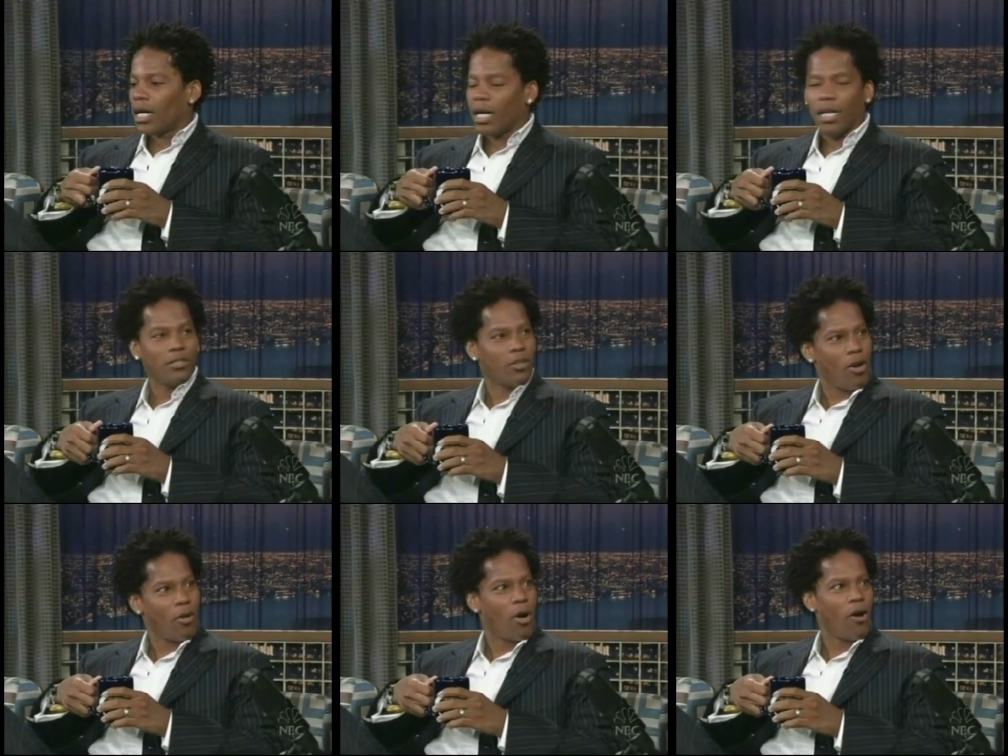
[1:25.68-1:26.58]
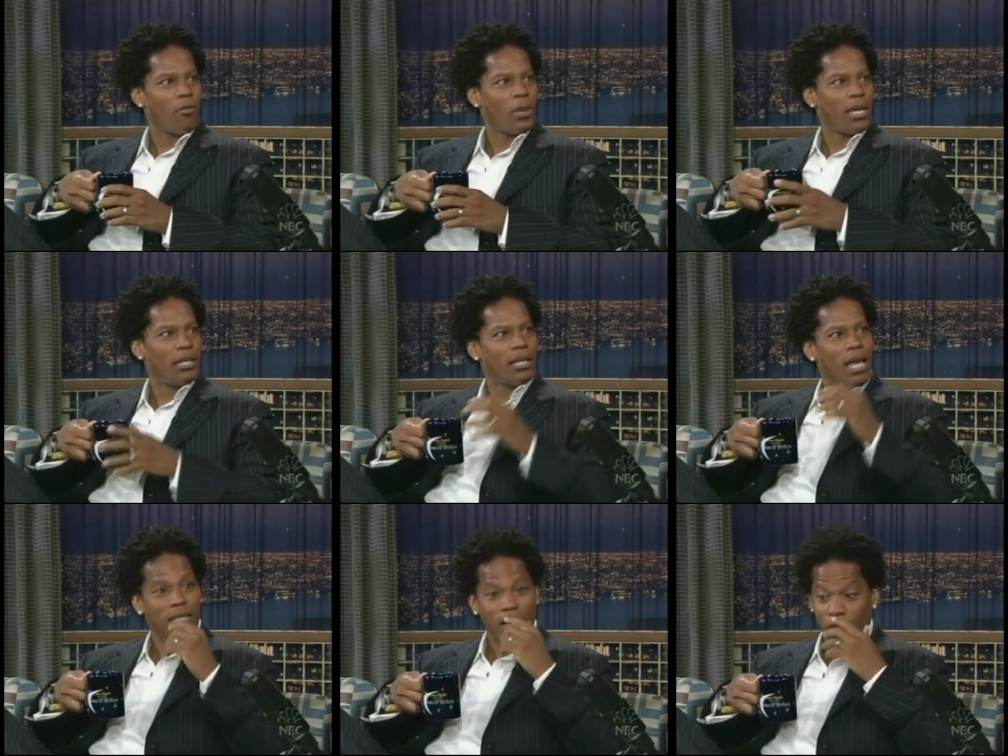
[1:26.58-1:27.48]
cut his arm off, man, and
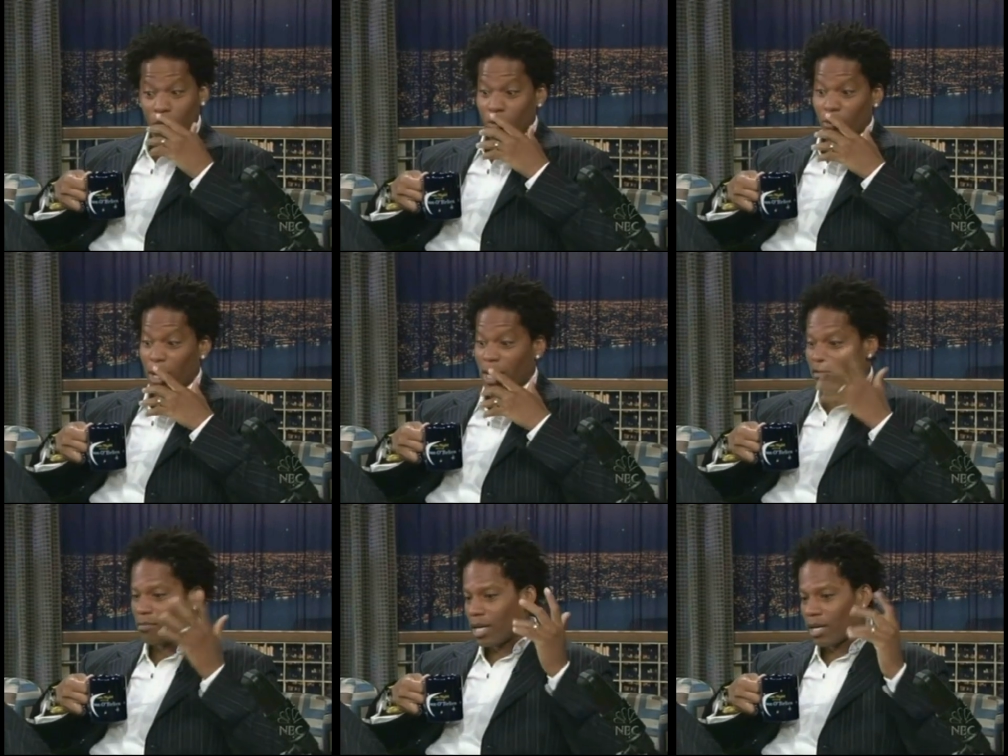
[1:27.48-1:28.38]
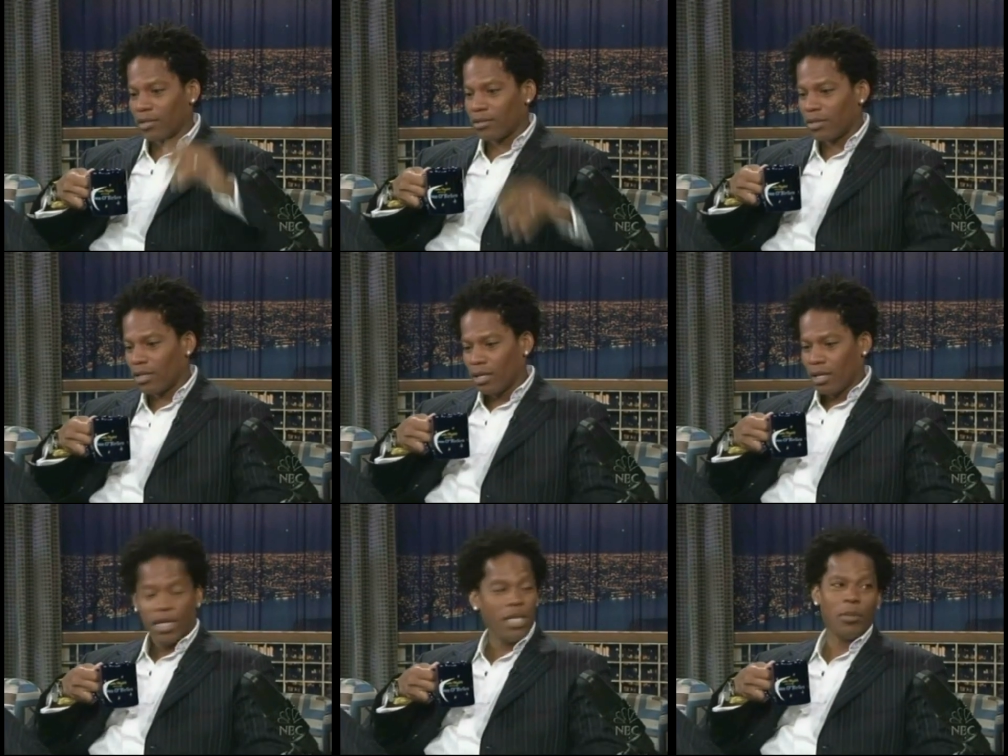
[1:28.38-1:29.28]
yeah. I thought that was brave, man, because
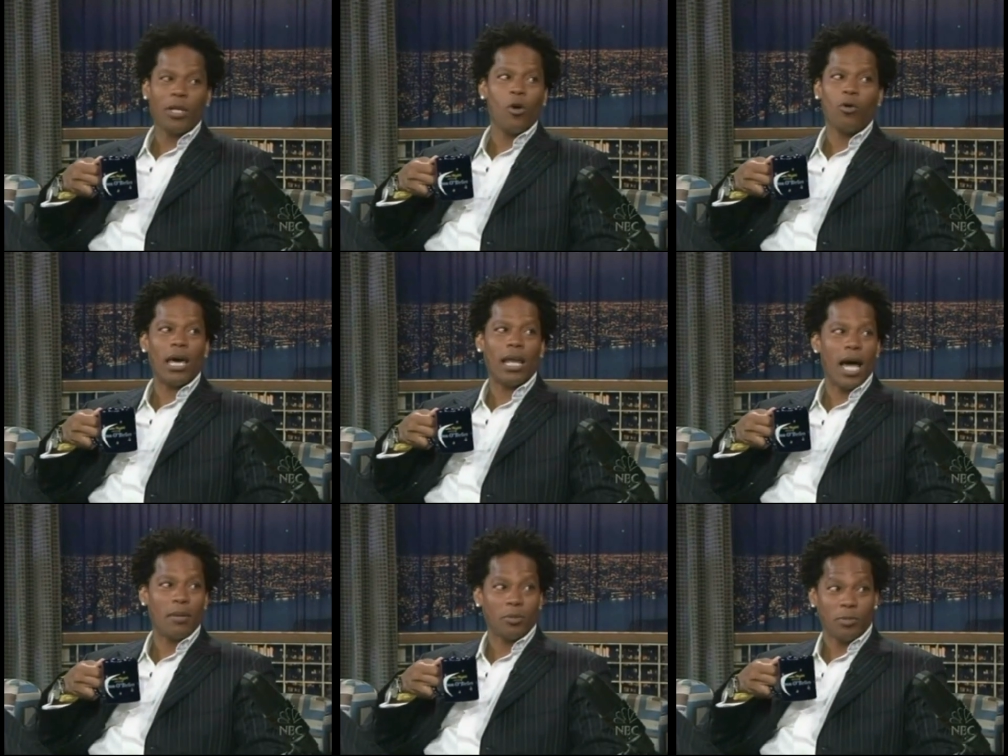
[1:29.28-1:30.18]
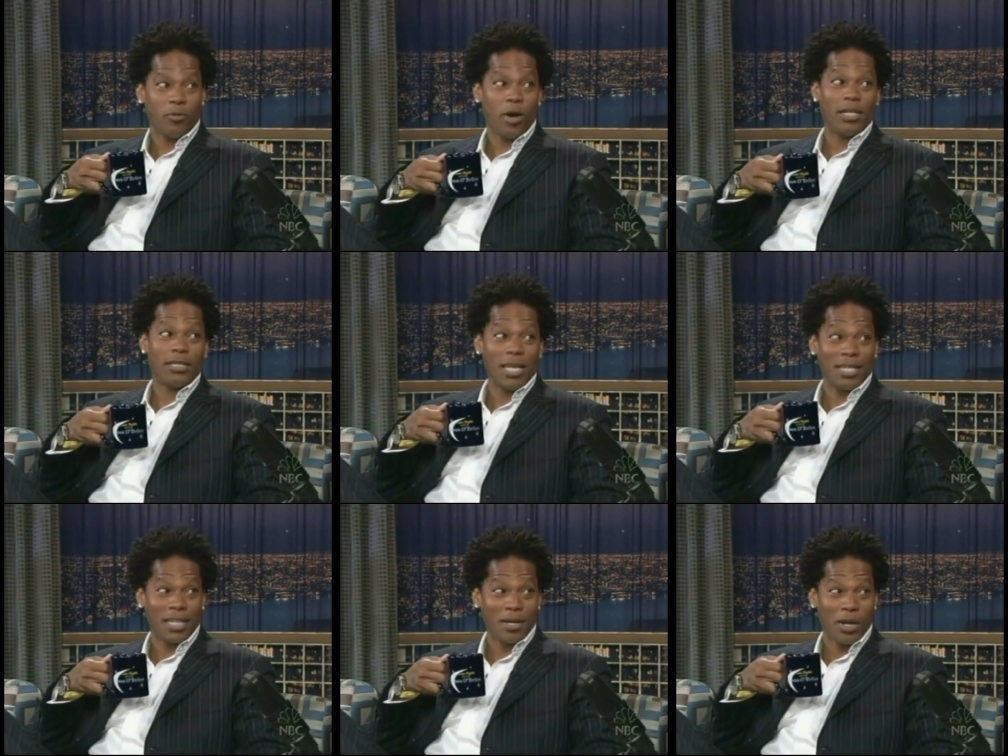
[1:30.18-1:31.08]
it'd have been a whole lot of options before I
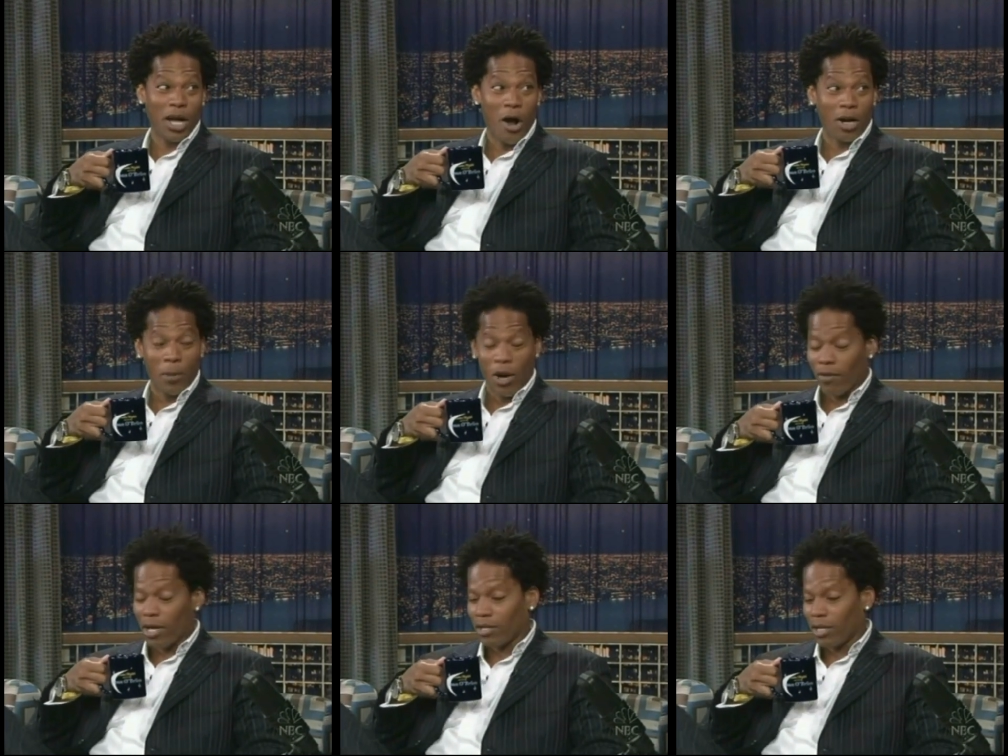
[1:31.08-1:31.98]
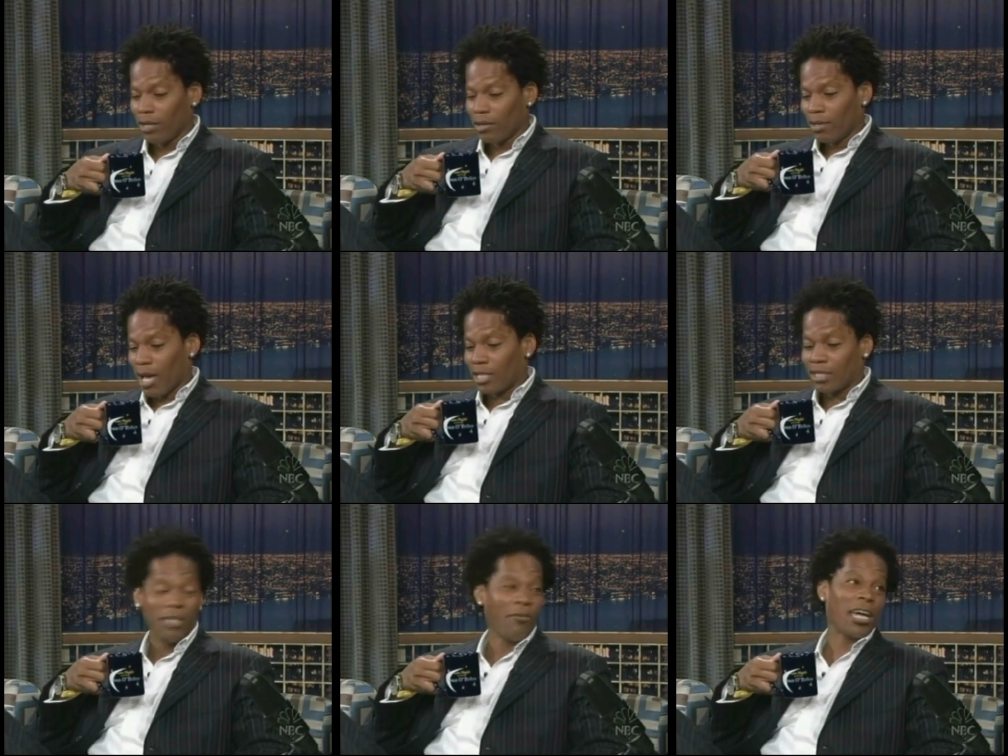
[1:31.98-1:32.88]
decided to cut my arm off. I, I'll
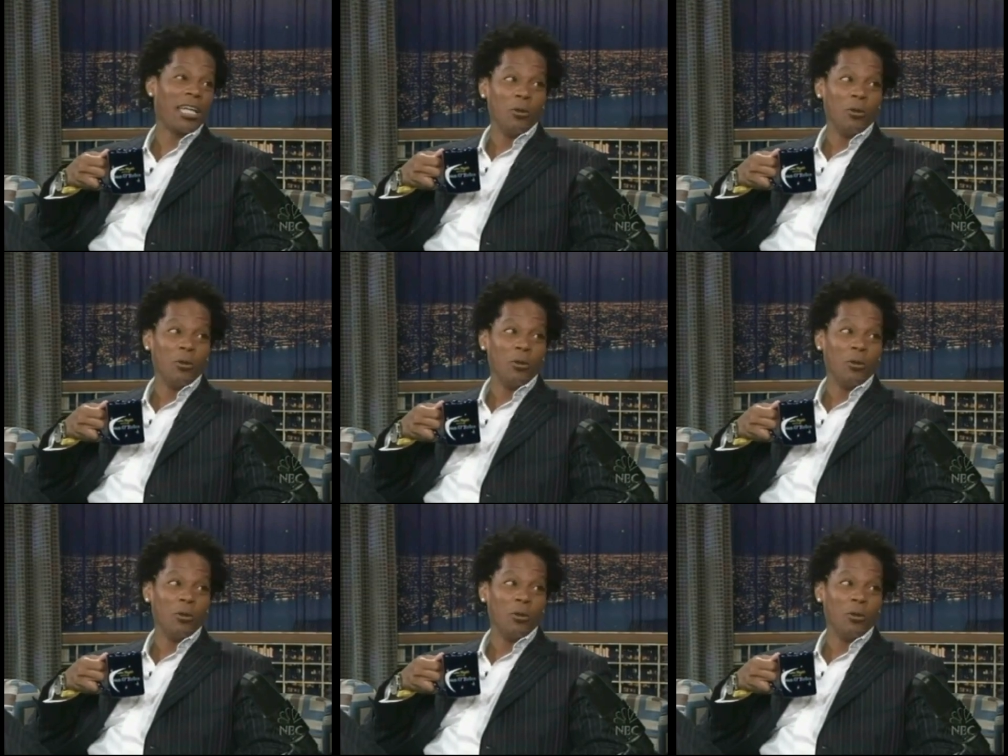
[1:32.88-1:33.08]
well, see if I can